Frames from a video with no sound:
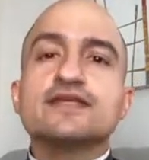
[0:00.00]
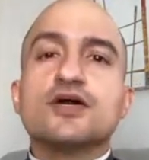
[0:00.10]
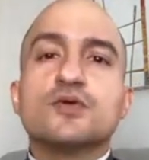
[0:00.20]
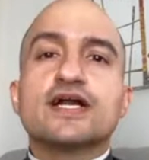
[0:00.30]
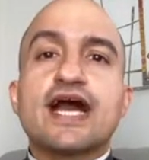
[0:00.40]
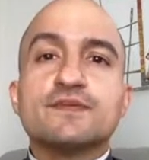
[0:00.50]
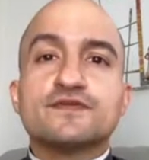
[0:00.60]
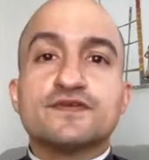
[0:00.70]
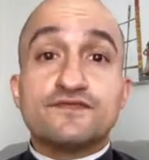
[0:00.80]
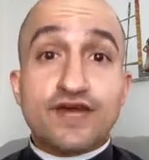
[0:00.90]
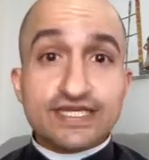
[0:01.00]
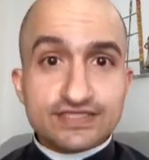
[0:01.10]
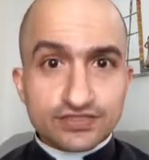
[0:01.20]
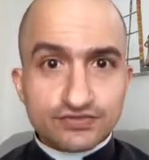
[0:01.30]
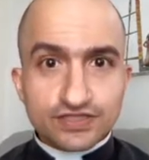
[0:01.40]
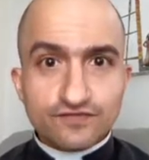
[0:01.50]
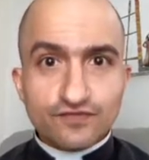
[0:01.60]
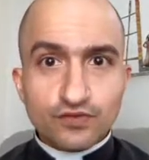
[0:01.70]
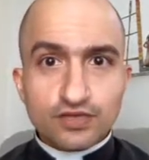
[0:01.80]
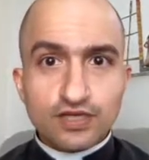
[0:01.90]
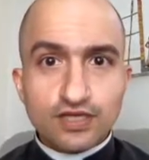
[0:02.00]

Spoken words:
on what type of advice you're looking for,